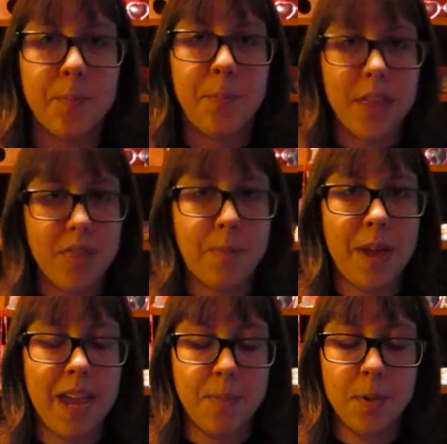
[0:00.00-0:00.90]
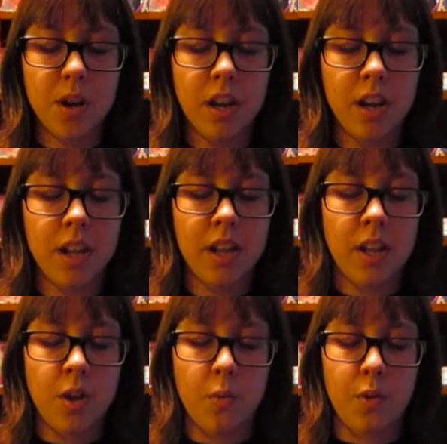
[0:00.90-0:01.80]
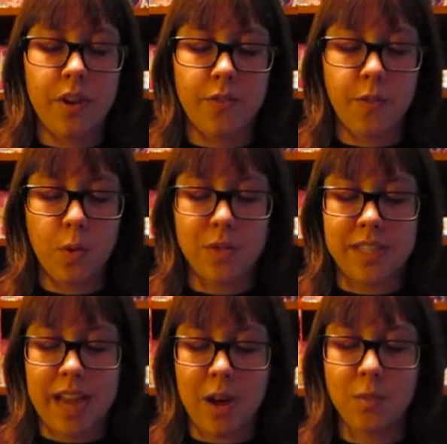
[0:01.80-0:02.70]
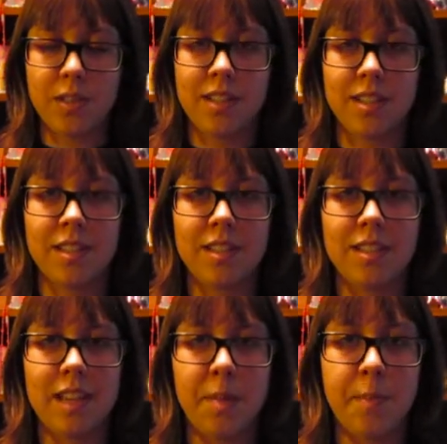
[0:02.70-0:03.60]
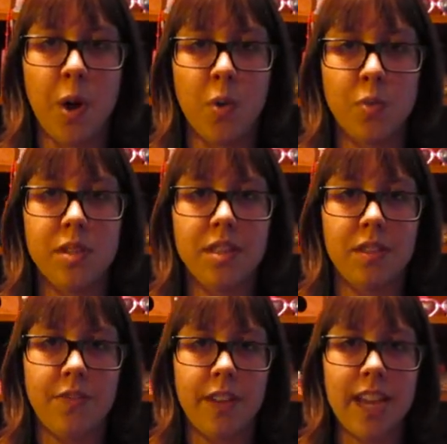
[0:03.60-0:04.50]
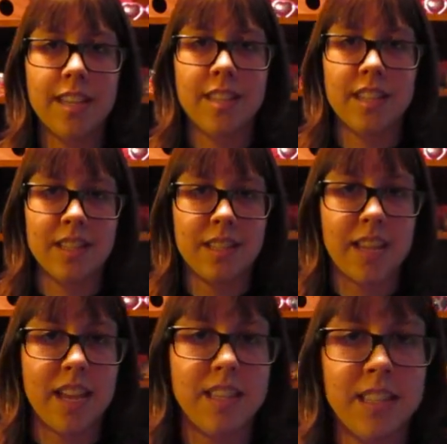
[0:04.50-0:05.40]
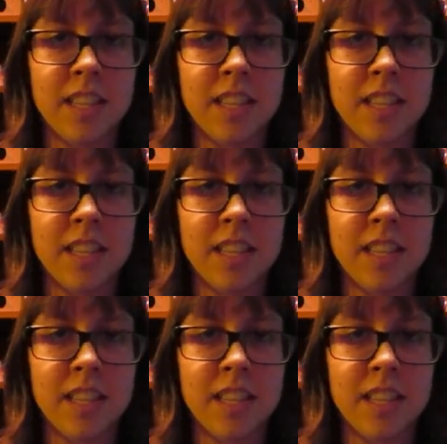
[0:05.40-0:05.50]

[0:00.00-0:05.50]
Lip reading: But the paper, when it folds out, doesn't say pwned in the face, it says,